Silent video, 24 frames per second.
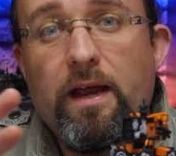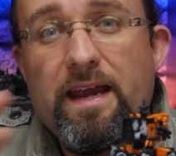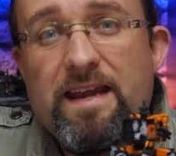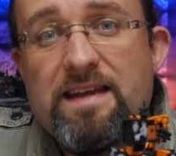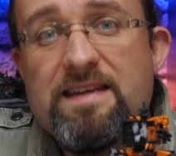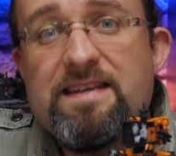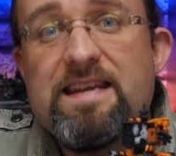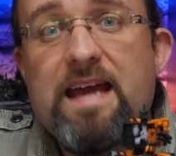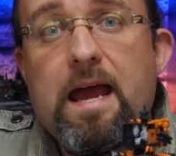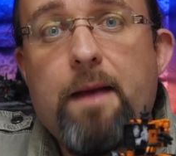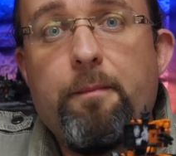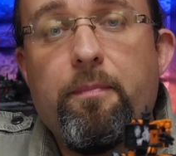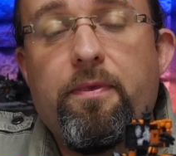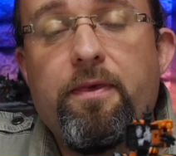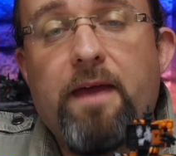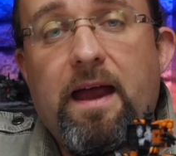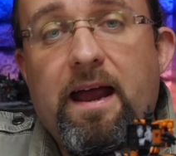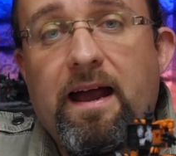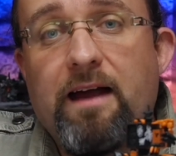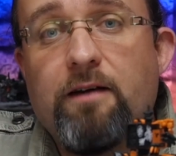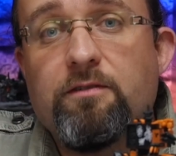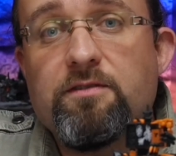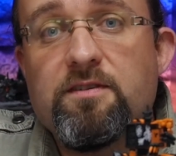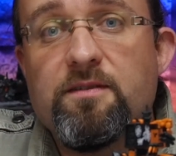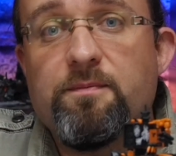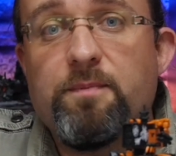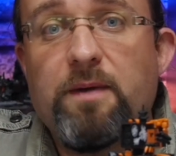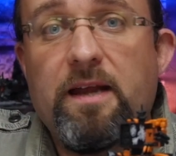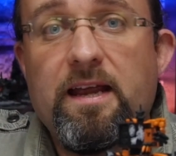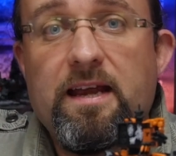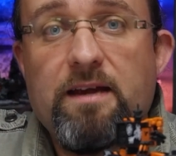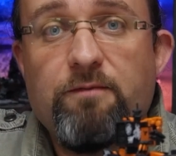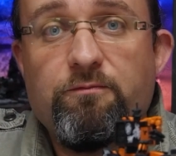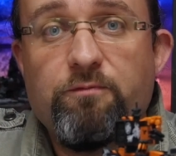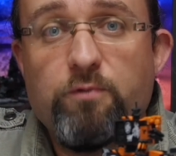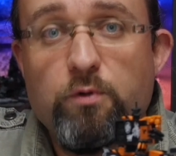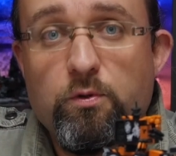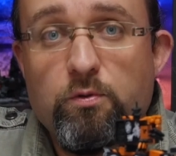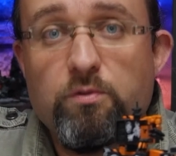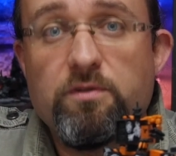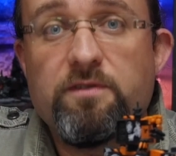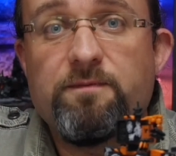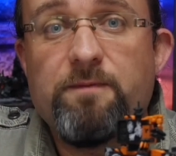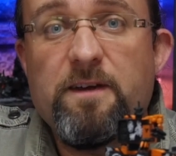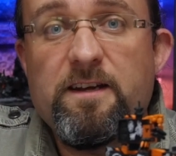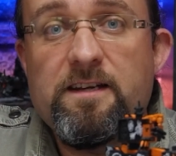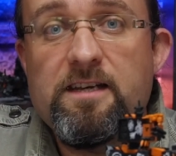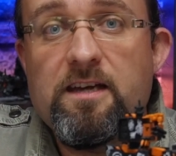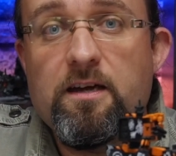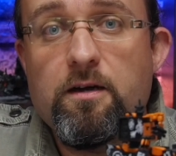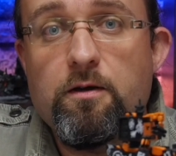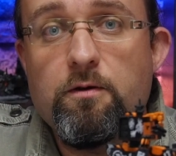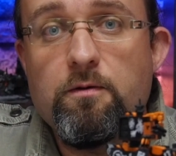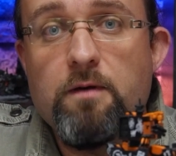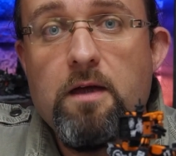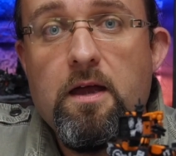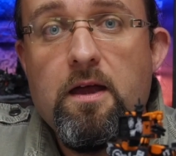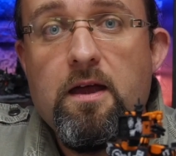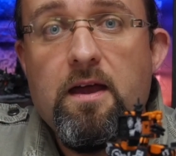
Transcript: in-depth how to play rules video,